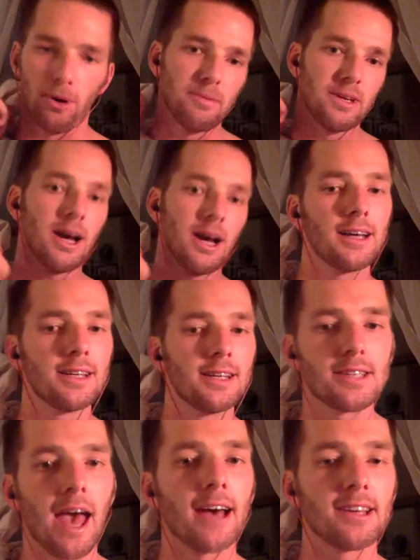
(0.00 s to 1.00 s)

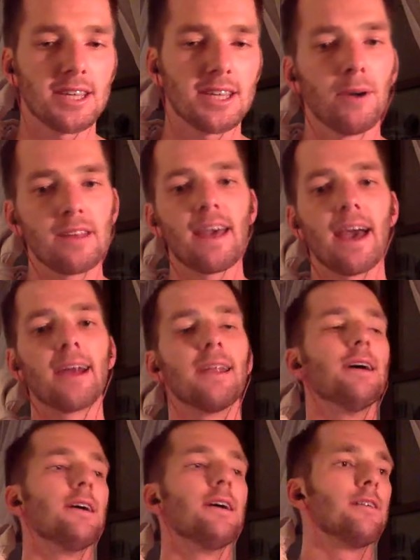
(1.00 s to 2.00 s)
because as somebody that
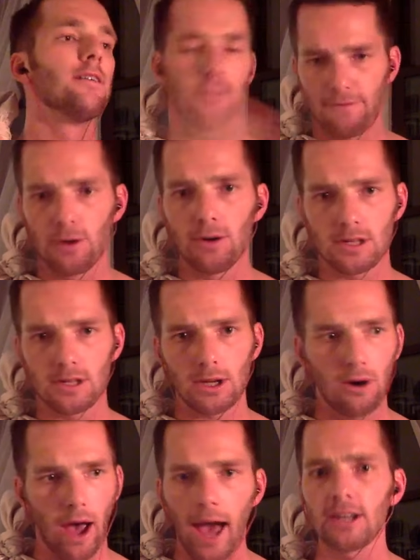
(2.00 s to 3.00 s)
a few years
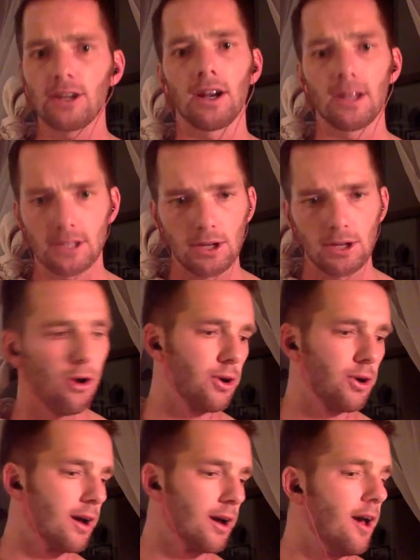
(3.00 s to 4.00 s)
ago hadn't got into
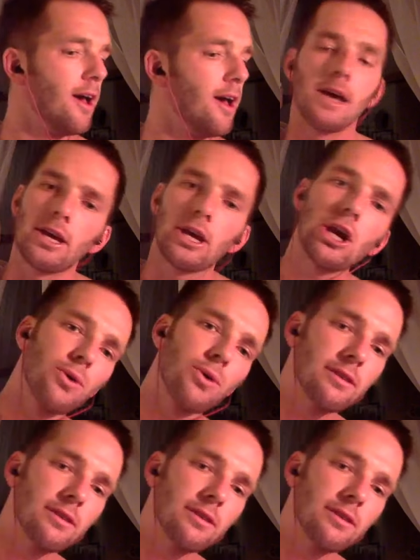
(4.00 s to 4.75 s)
yoga, hearing